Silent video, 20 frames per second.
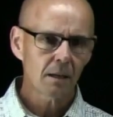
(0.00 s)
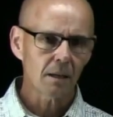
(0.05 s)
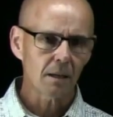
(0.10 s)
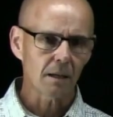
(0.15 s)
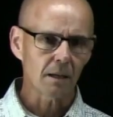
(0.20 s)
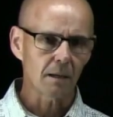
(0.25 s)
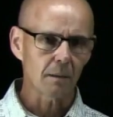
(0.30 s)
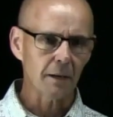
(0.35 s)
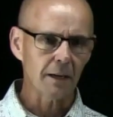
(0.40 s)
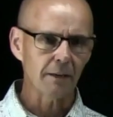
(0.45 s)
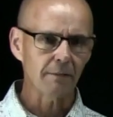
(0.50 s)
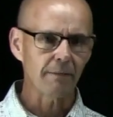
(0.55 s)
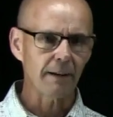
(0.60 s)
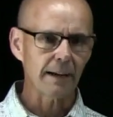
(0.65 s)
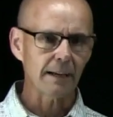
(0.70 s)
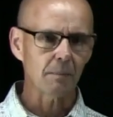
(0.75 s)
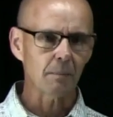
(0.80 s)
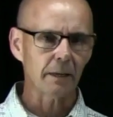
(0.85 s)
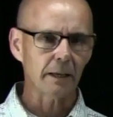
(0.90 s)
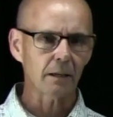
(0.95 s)
I
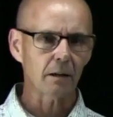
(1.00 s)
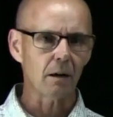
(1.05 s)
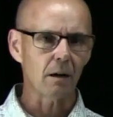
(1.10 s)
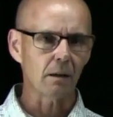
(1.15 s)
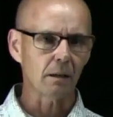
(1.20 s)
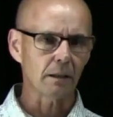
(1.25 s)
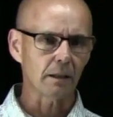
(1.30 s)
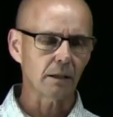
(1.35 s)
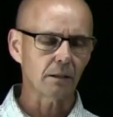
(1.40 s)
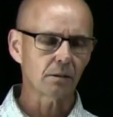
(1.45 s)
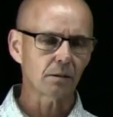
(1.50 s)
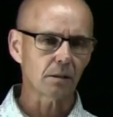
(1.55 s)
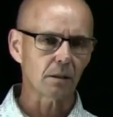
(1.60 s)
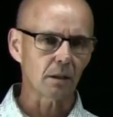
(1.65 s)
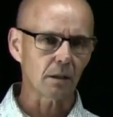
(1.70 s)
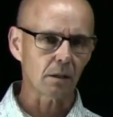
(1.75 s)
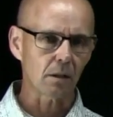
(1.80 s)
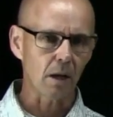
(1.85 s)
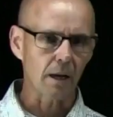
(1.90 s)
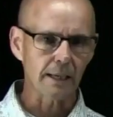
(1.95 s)
invited my colleagues,
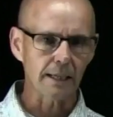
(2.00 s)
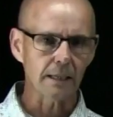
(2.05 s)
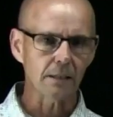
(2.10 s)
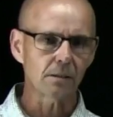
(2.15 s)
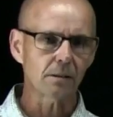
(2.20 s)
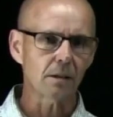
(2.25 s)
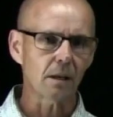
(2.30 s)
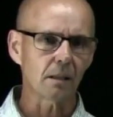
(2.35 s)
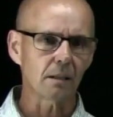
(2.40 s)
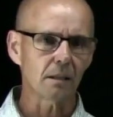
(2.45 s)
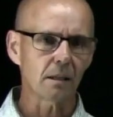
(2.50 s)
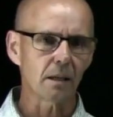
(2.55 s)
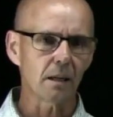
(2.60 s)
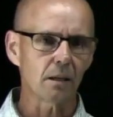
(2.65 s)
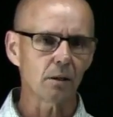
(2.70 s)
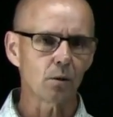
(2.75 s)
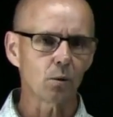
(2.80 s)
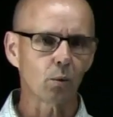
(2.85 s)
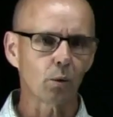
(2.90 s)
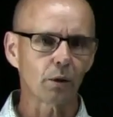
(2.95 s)
Claudine
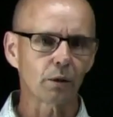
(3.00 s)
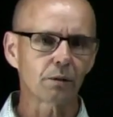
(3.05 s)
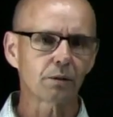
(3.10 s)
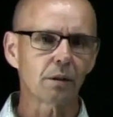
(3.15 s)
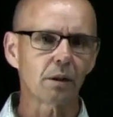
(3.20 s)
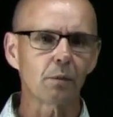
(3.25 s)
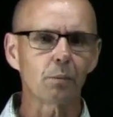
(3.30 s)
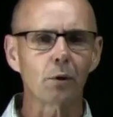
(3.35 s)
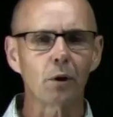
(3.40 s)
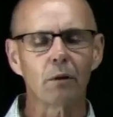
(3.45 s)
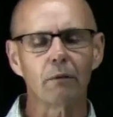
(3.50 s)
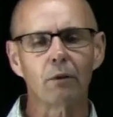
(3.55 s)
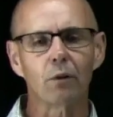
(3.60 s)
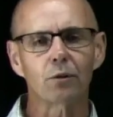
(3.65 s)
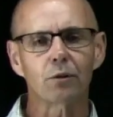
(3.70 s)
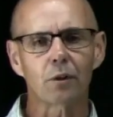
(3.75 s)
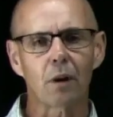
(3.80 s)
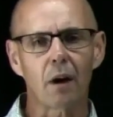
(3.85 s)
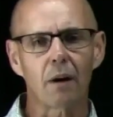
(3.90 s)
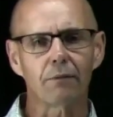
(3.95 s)
Cellier, who works in the
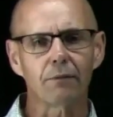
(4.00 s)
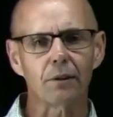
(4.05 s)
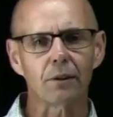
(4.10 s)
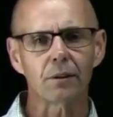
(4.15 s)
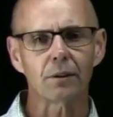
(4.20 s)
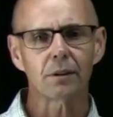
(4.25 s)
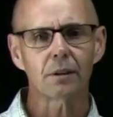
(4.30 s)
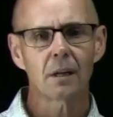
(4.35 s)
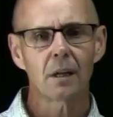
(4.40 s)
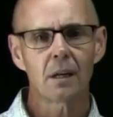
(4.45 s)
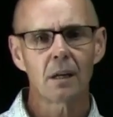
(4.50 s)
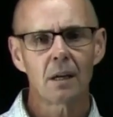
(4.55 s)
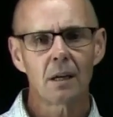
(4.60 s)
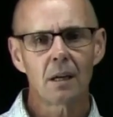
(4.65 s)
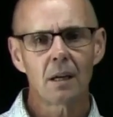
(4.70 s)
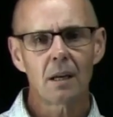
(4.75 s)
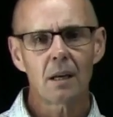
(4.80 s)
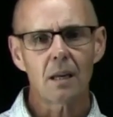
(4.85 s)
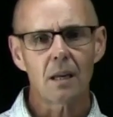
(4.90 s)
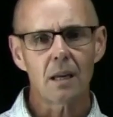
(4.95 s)
provost's office,
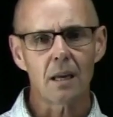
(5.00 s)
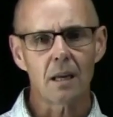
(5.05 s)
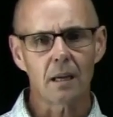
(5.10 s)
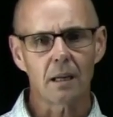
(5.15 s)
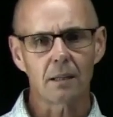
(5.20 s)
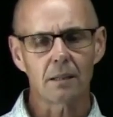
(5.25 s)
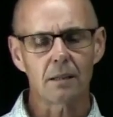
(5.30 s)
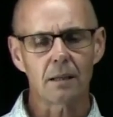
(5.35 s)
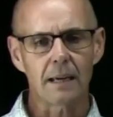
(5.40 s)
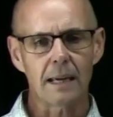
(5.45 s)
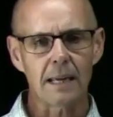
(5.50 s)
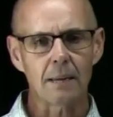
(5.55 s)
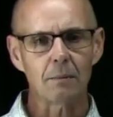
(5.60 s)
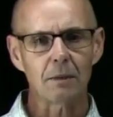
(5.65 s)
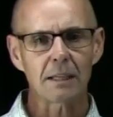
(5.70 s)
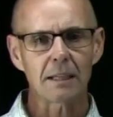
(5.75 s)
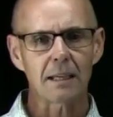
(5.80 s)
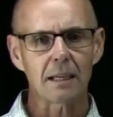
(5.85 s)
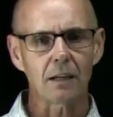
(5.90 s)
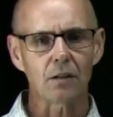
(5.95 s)
and
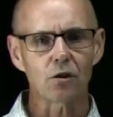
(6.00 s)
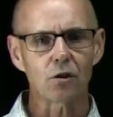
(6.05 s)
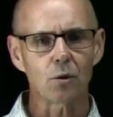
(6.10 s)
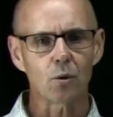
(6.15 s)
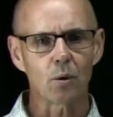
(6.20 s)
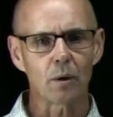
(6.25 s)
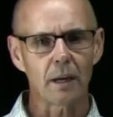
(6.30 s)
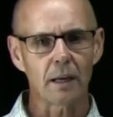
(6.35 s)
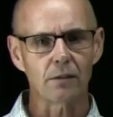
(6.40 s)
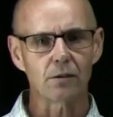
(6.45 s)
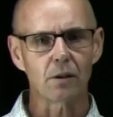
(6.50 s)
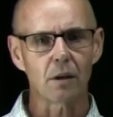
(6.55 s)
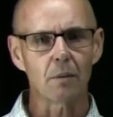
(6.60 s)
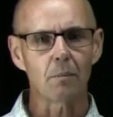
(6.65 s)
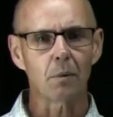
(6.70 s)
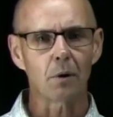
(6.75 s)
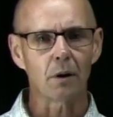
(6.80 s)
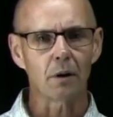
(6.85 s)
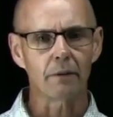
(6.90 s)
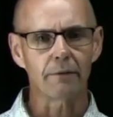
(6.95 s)
Amy Kinch, who heads
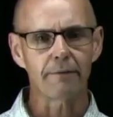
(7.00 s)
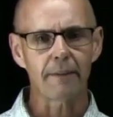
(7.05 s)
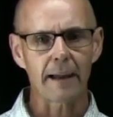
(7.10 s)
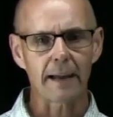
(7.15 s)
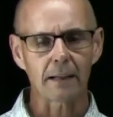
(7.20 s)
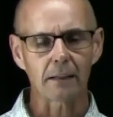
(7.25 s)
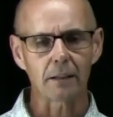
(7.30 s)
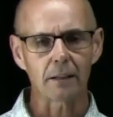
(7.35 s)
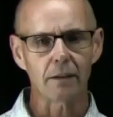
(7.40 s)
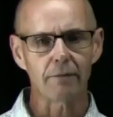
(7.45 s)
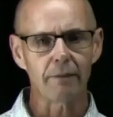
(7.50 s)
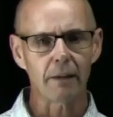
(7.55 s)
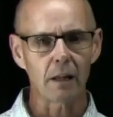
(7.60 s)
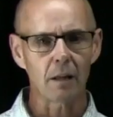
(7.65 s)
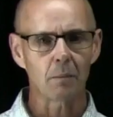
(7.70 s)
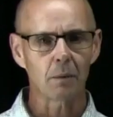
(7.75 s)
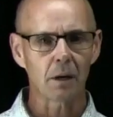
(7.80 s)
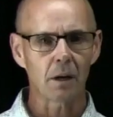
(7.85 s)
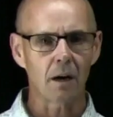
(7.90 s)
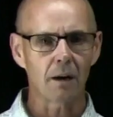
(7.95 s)
up our faculty
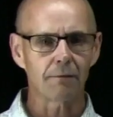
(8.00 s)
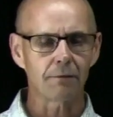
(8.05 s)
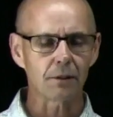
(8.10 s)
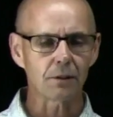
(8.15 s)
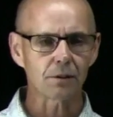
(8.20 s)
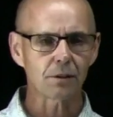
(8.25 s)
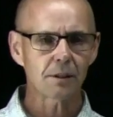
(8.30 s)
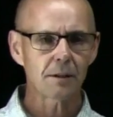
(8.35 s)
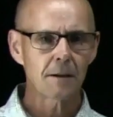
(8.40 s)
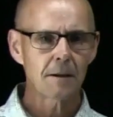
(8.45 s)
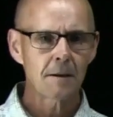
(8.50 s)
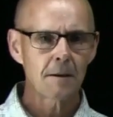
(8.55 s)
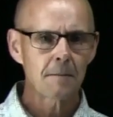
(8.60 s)
development office.